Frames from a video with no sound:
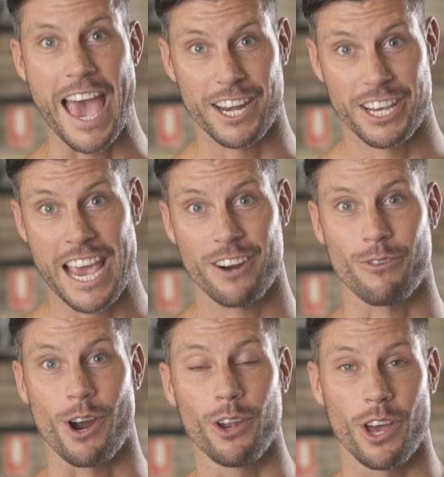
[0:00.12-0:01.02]

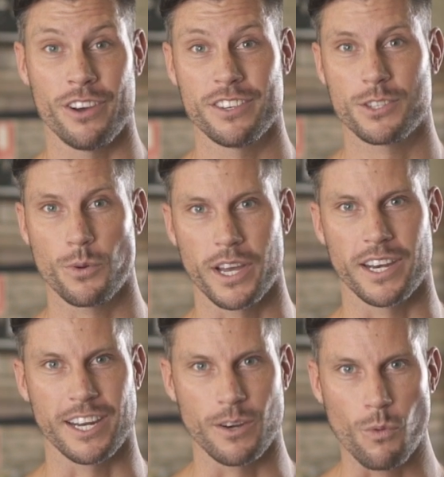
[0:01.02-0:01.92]
@CatGrollo has
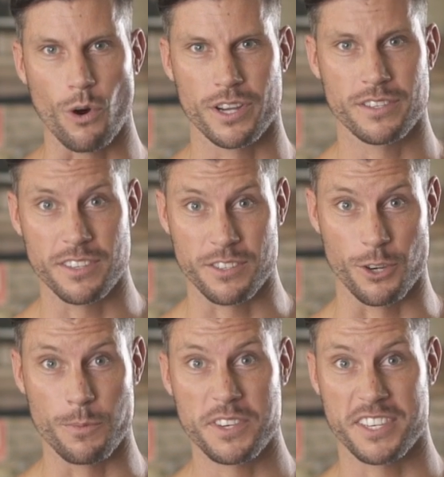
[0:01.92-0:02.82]
tweeted in, what is a
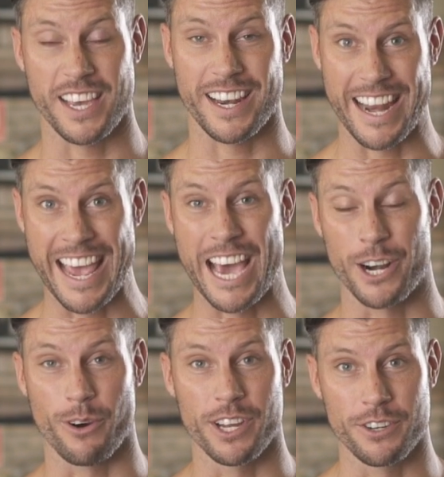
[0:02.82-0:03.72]
superset and how
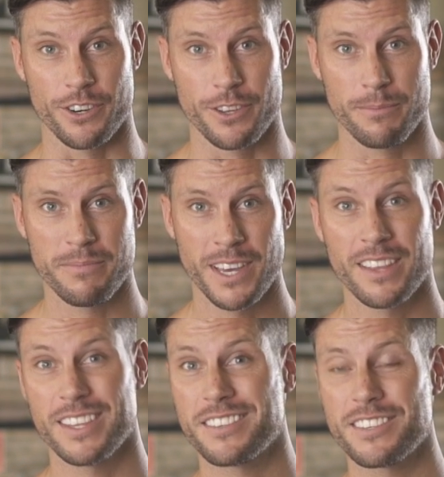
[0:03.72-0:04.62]
do I do them?
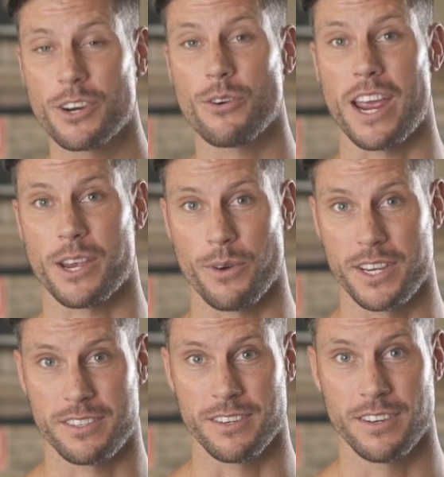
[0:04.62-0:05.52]
This is a great
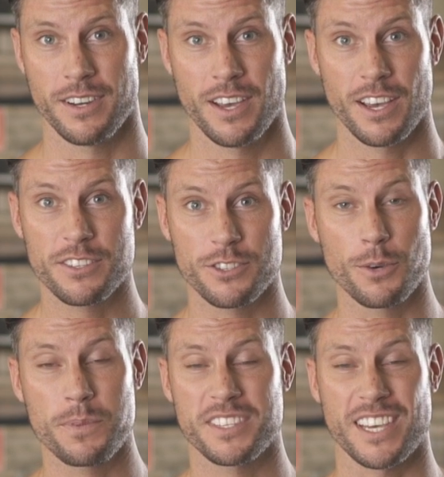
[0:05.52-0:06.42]
question. A
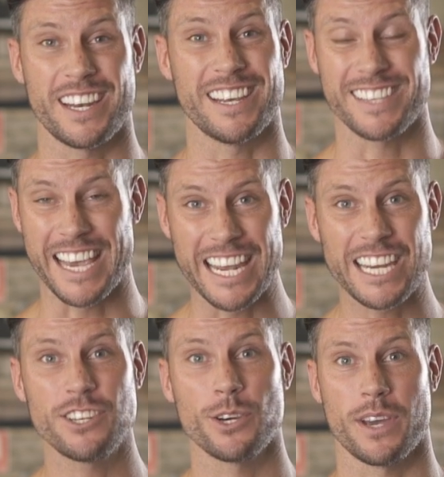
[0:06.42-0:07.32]
superset is
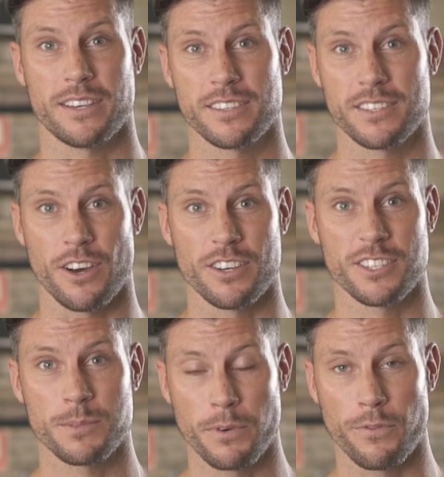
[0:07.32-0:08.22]
any two
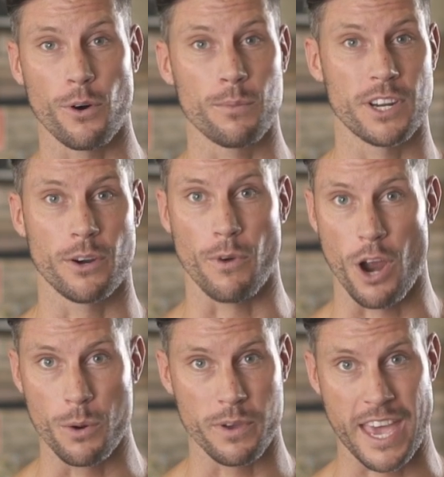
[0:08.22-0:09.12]
exercises performed in a
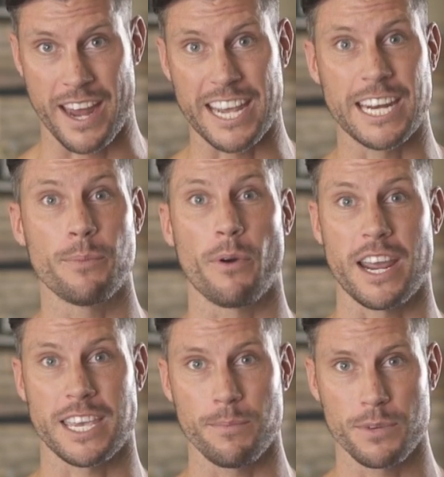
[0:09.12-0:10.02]
row without any
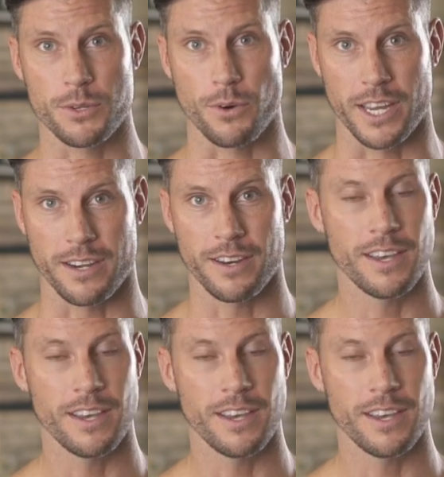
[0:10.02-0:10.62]
break in between.